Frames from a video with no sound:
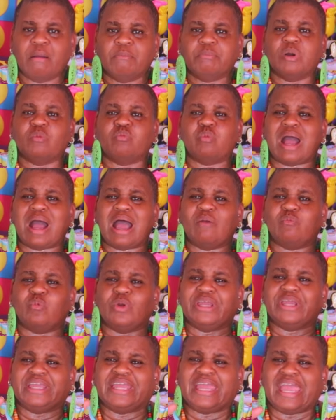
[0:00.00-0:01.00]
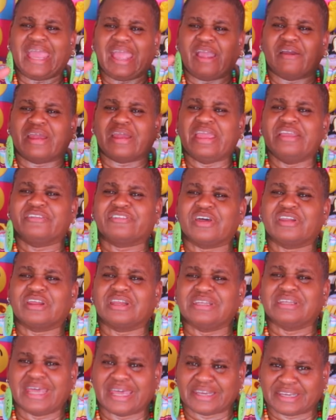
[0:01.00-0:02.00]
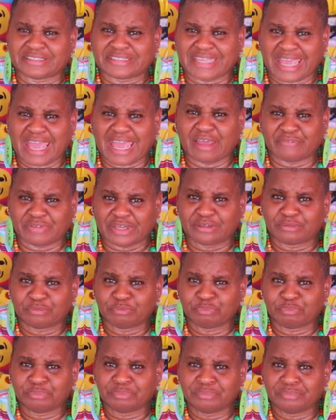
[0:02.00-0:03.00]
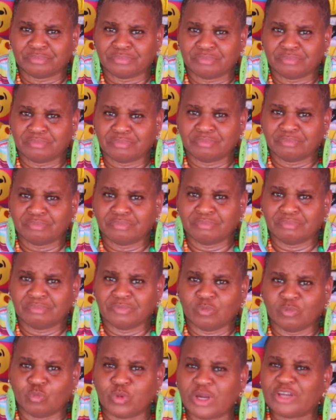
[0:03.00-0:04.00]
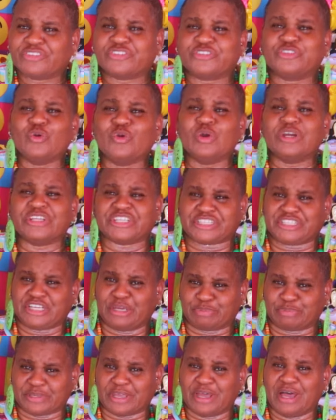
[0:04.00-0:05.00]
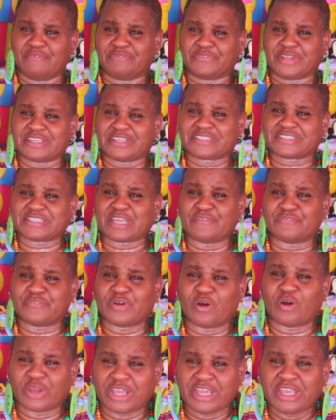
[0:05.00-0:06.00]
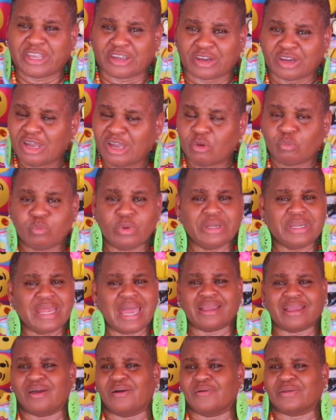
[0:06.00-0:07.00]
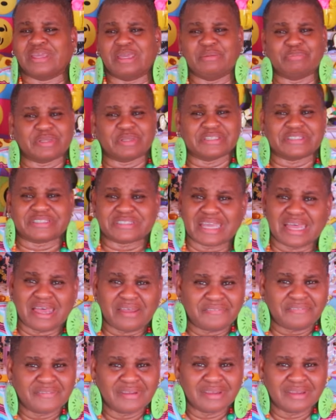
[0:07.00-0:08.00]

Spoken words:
But while we're here, he's going to let us have it. We're stewardships of this stuff here. We're not going to keep this stuff.